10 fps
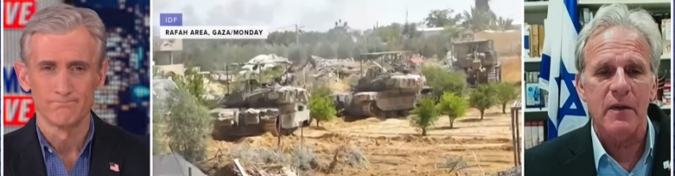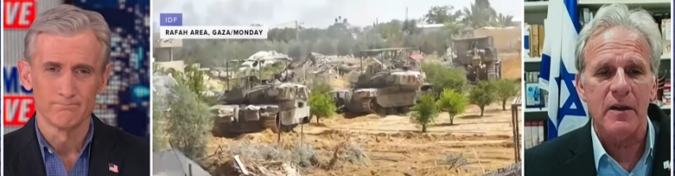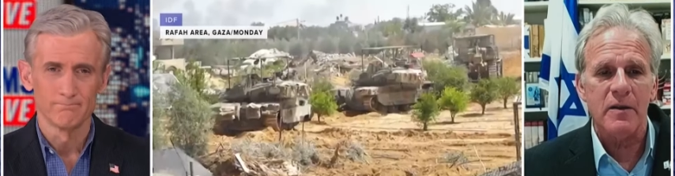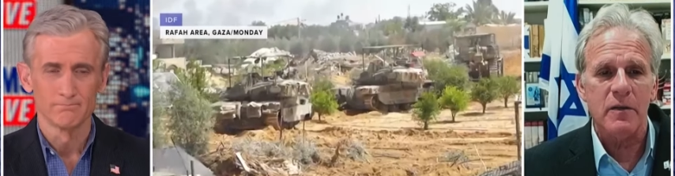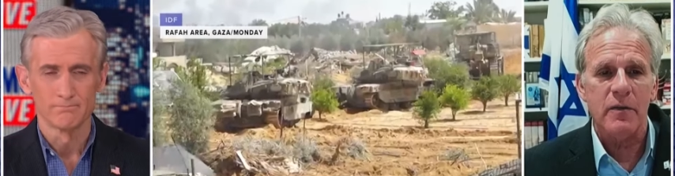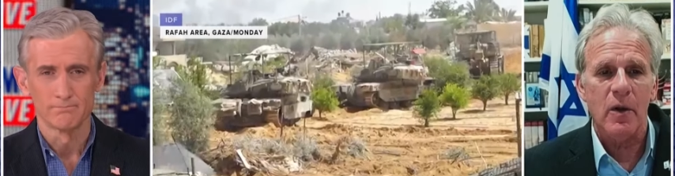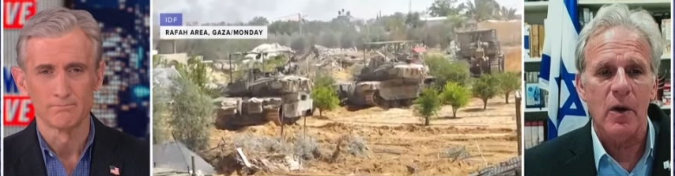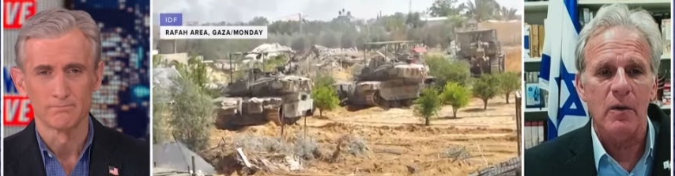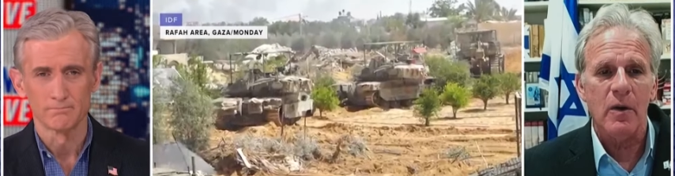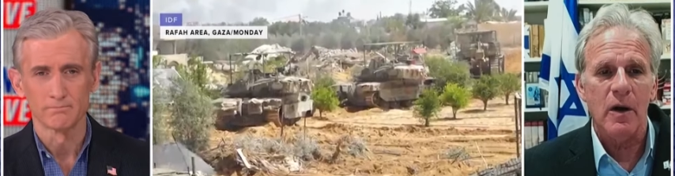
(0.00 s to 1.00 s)
Speaker 1: advantage of it,
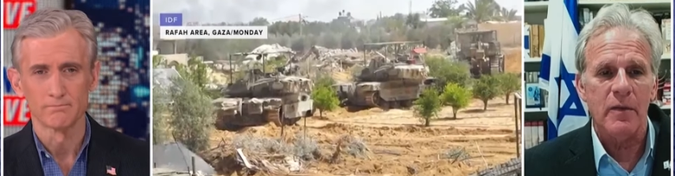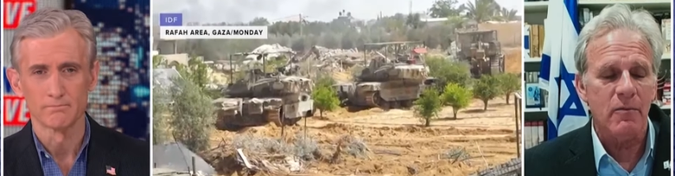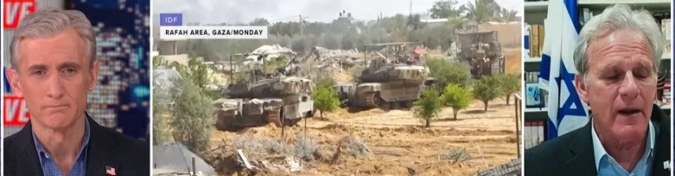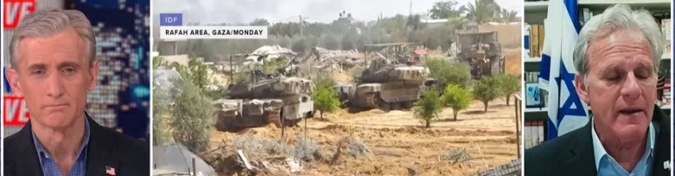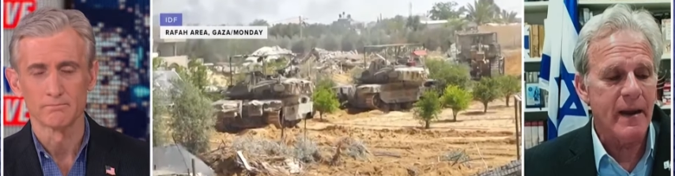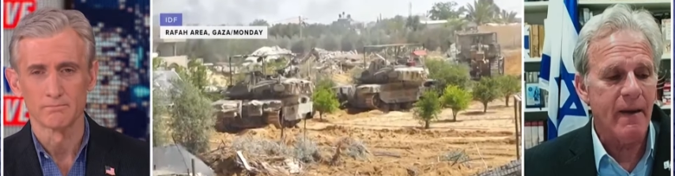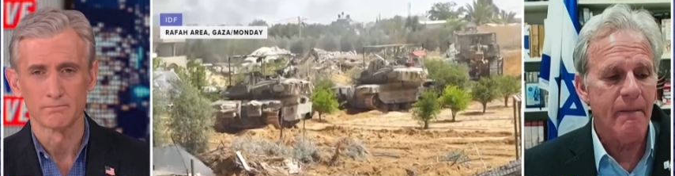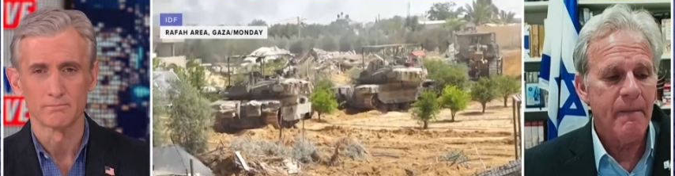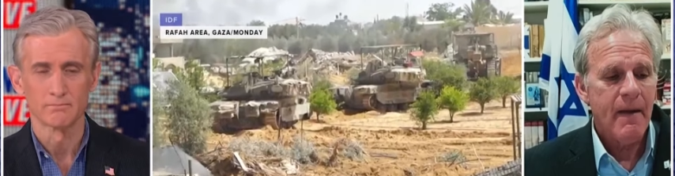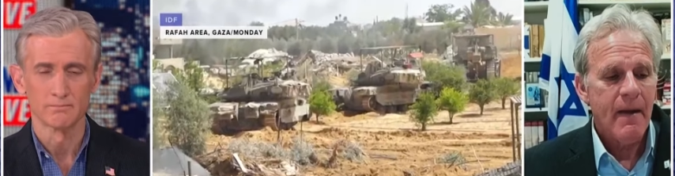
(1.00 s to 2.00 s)
of it right
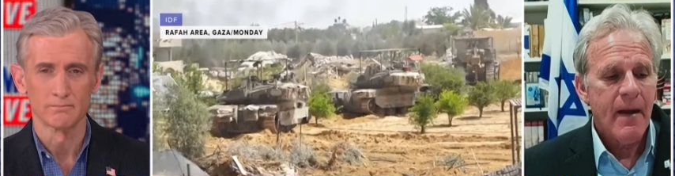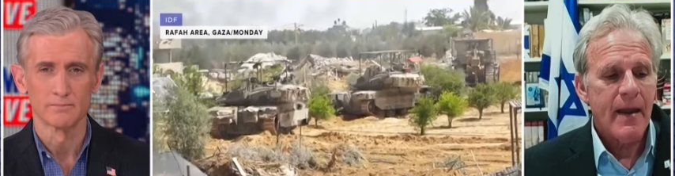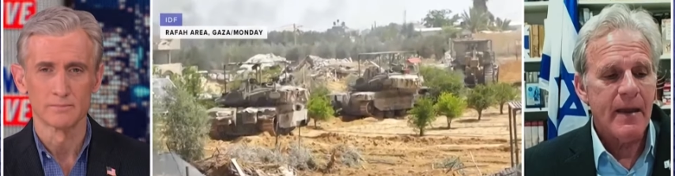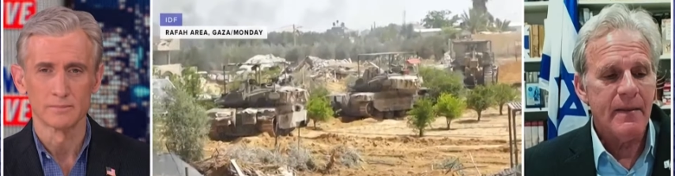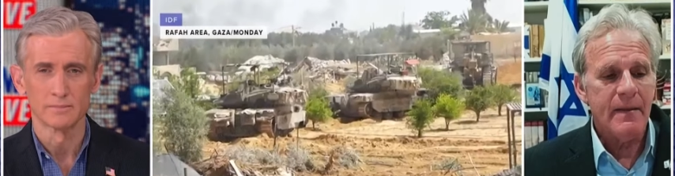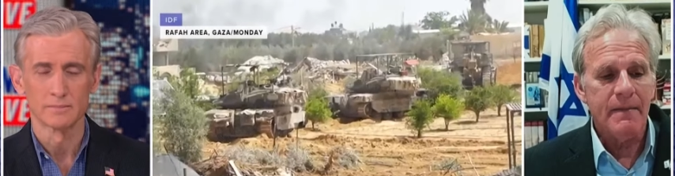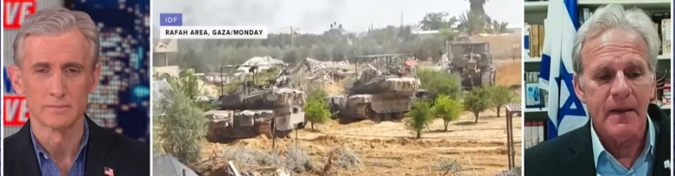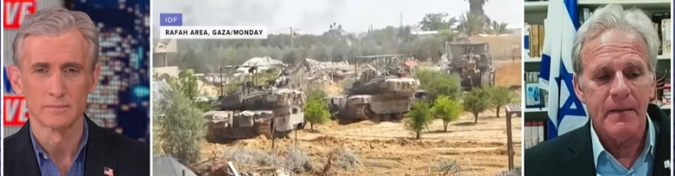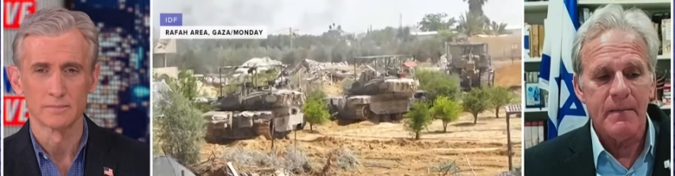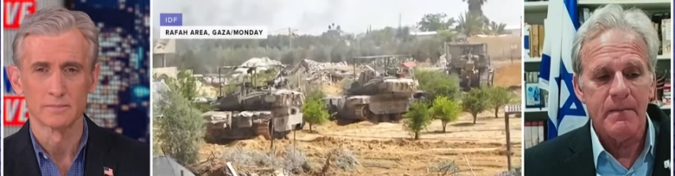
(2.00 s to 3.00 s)
now. And
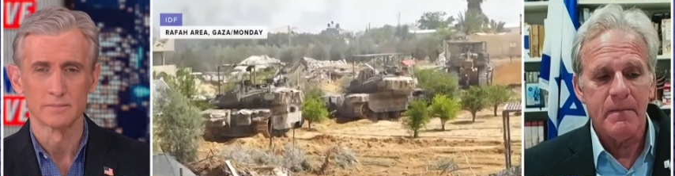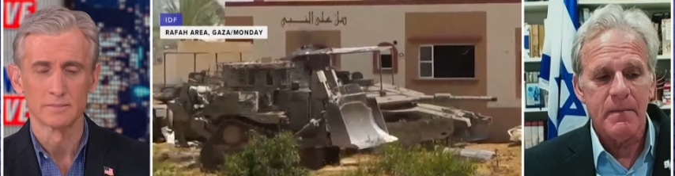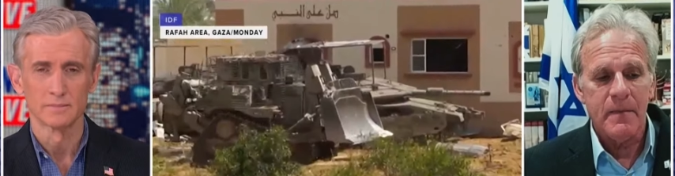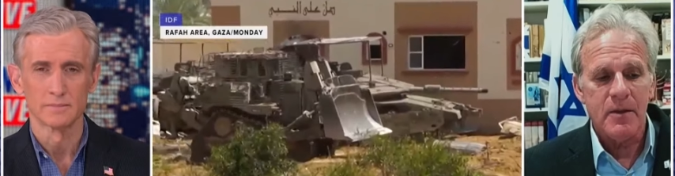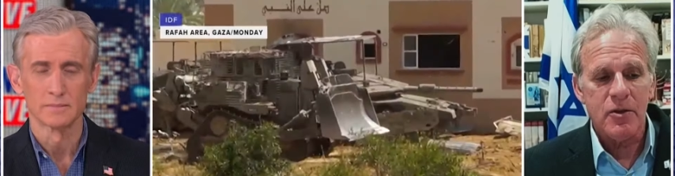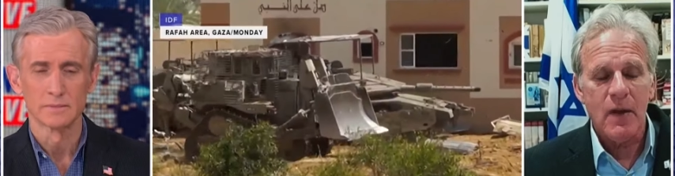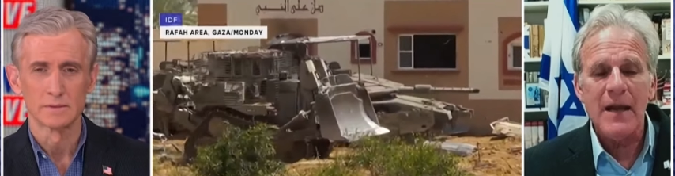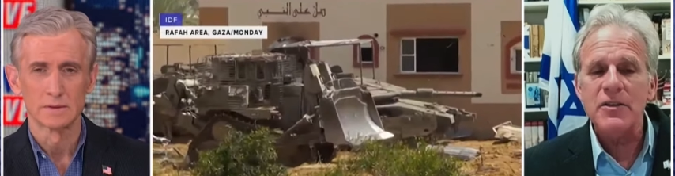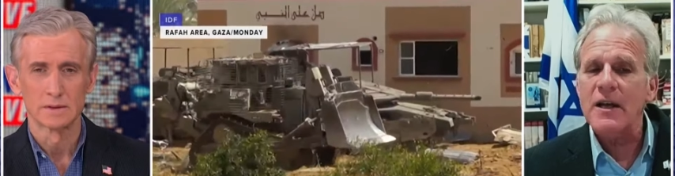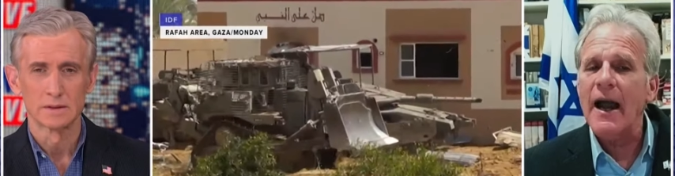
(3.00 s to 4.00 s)
the the
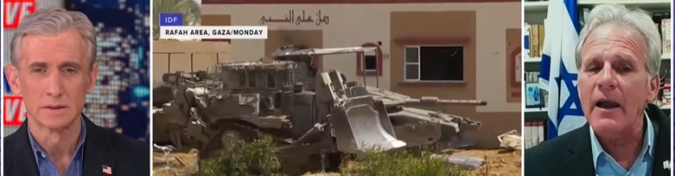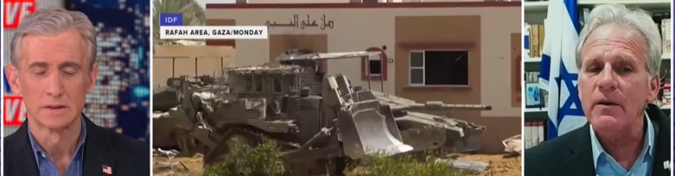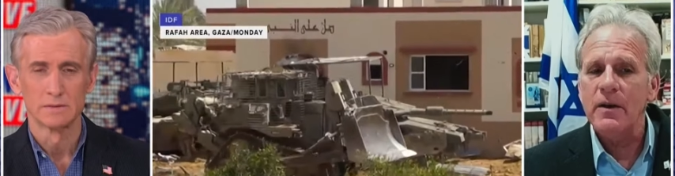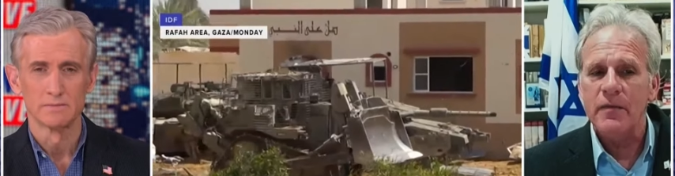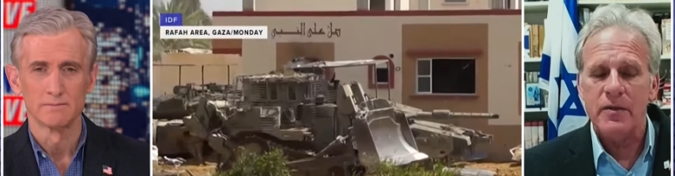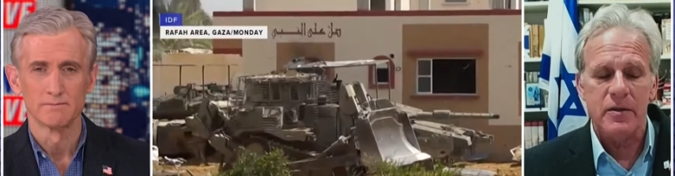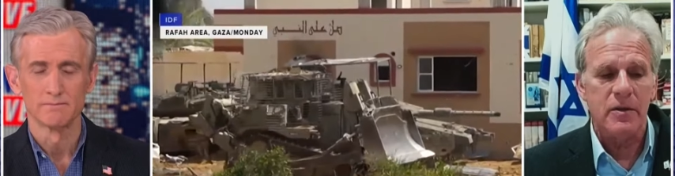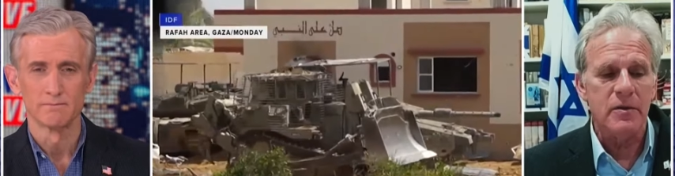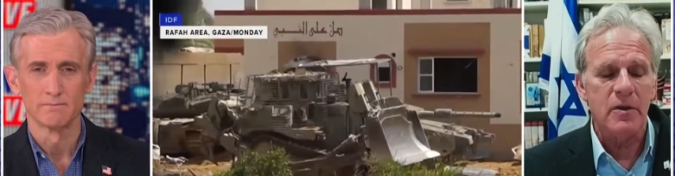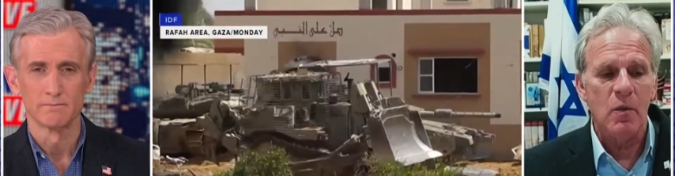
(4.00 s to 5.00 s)
tragic irony of this
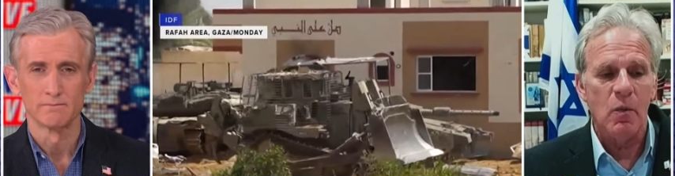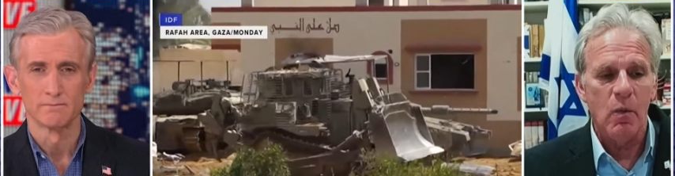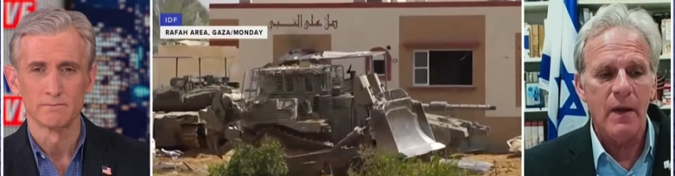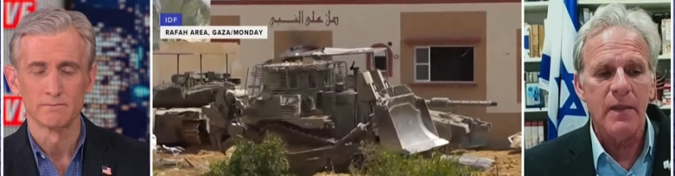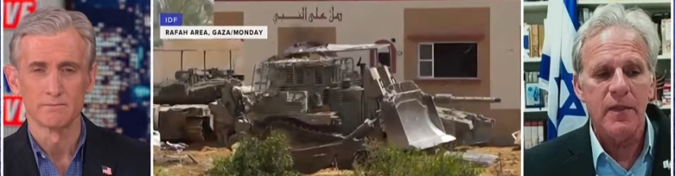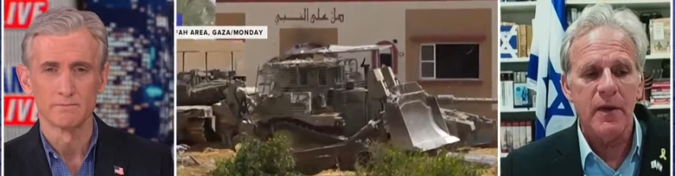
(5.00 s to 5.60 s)
is that the one